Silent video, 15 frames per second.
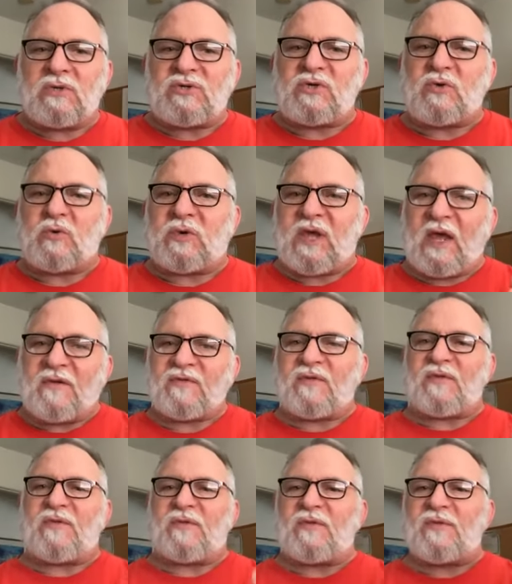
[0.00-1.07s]
to get
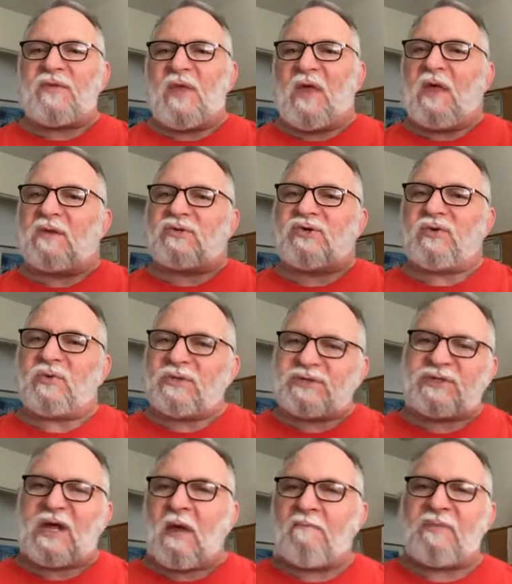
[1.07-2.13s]
the
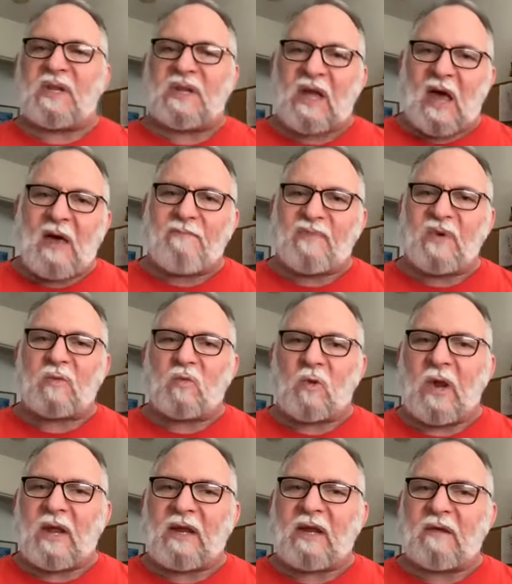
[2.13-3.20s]
Jewish temple up and
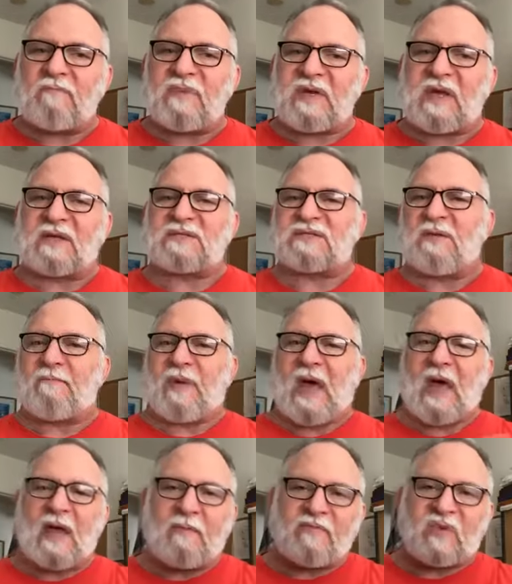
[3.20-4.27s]
running, because the
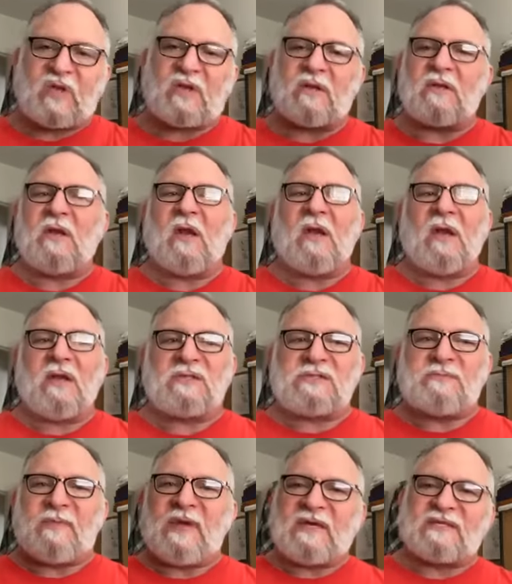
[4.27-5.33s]
Bible
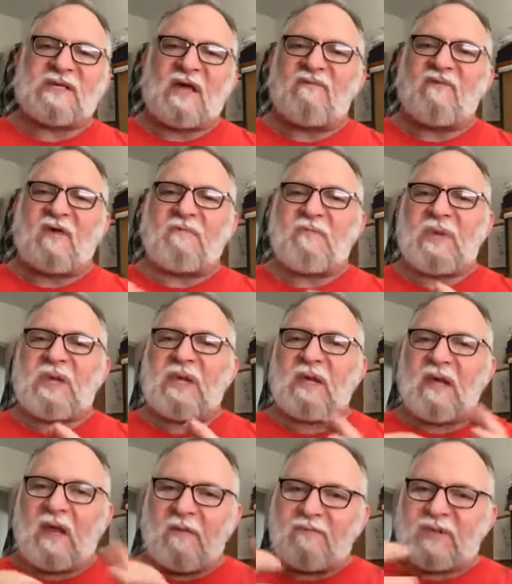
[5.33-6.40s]
speaks of it
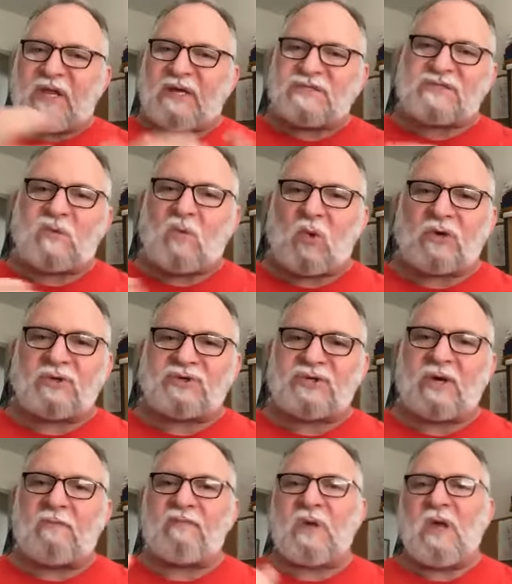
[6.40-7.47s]
being a place of
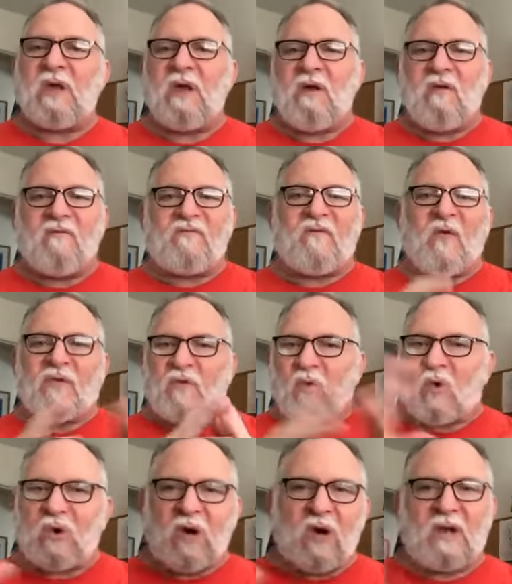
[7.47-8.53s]
worship for the
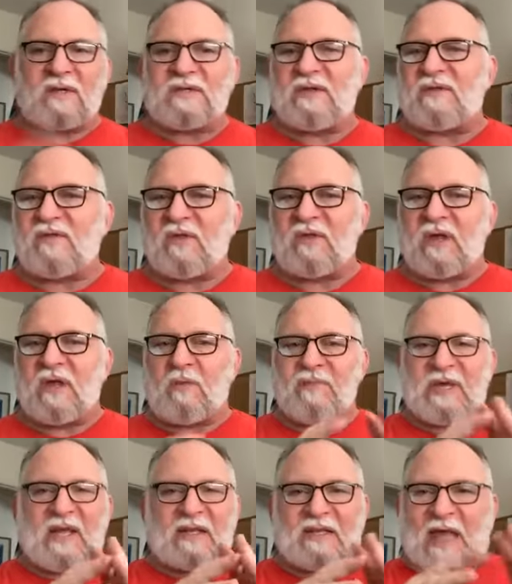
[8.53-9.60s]
world. It'll
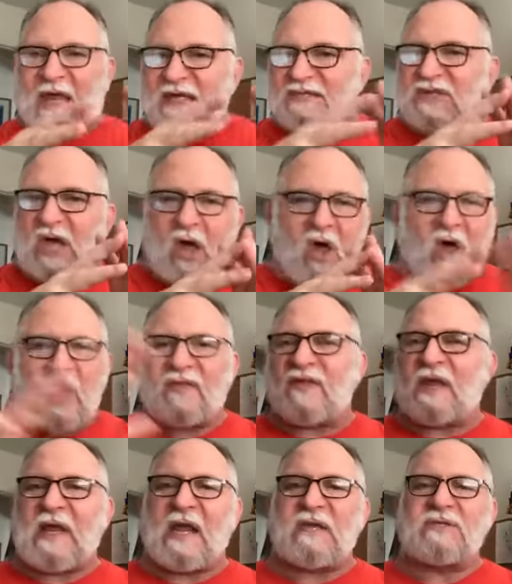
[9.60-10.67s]
be a light to all
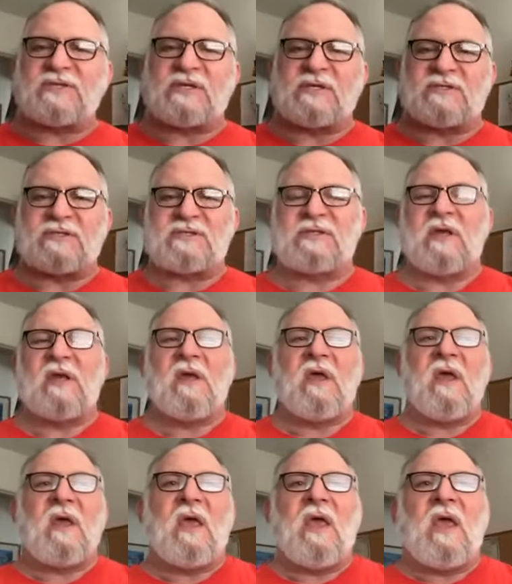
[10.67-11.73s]
the nations.
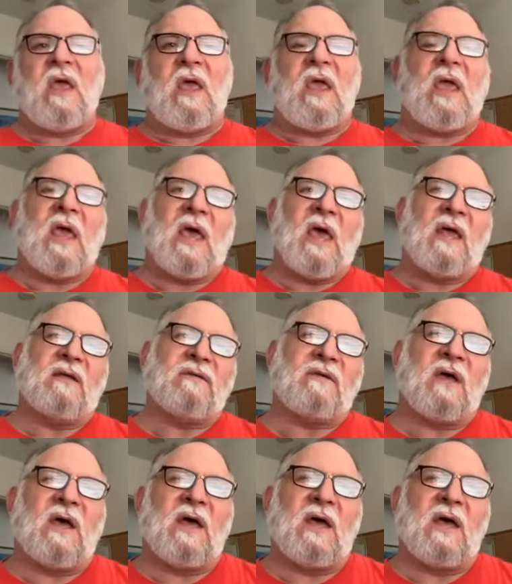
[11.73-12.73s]
And